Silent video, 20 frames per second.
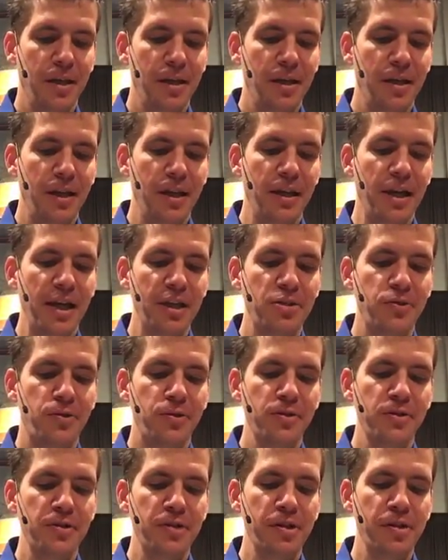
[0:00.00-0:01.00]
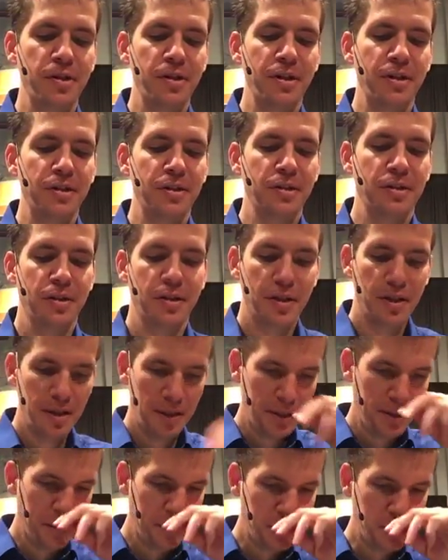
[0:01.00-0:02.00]
And as for Zillah,
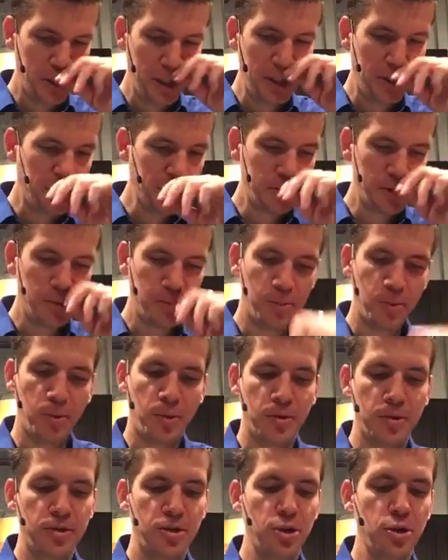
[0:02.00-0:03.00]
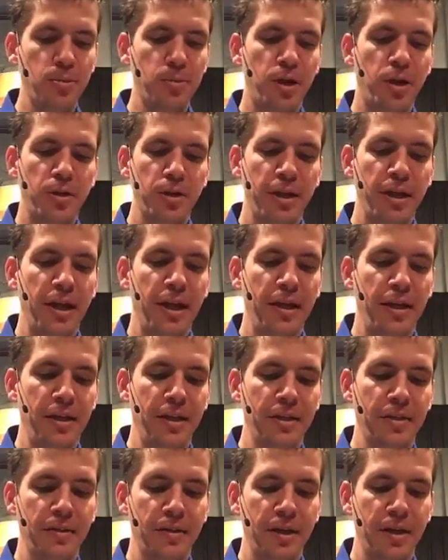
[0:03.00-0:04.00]
she also bore
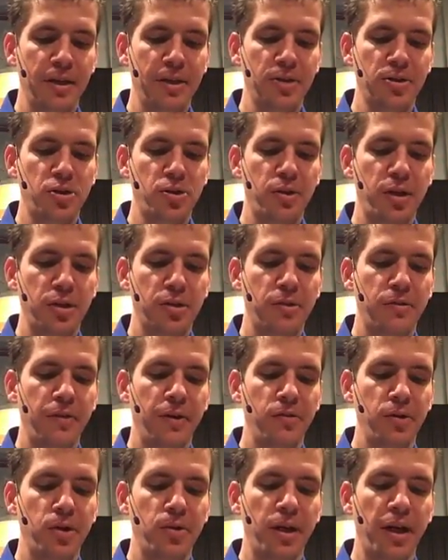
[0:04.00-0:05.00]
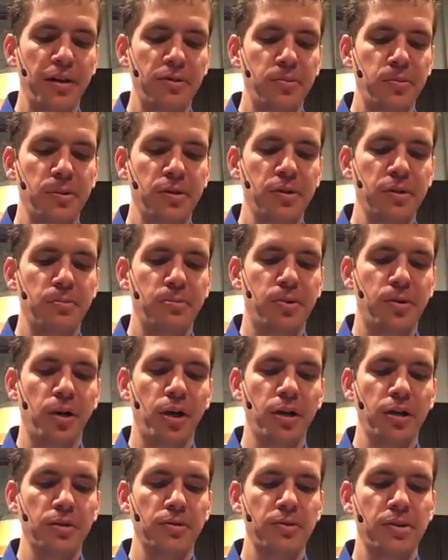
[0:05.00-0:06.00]
Tubal-Cain, an instructor of every craftsman in
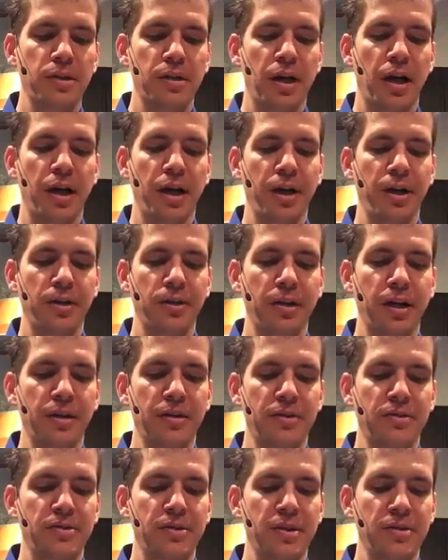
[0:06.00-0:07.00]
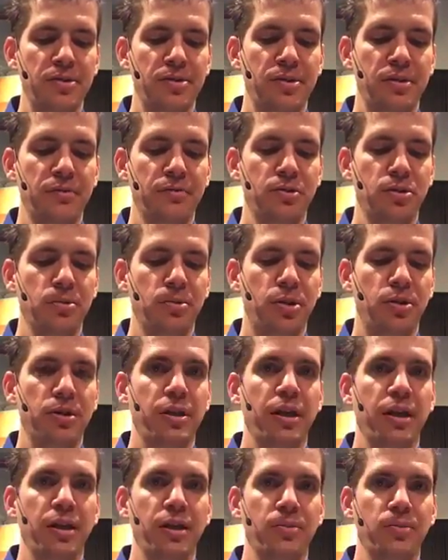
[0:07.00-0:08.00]
bronze and iron, and the sister of
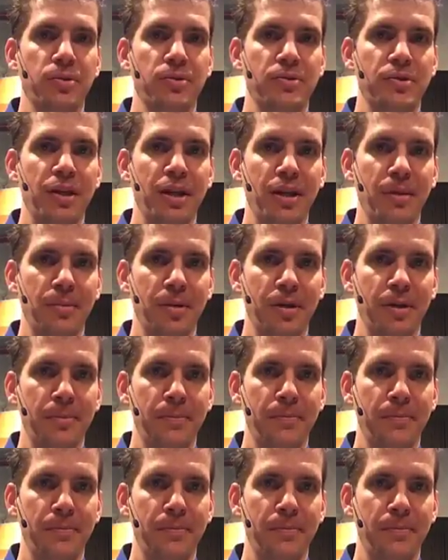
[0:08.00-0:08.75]
Tubal-Cain was Naamah.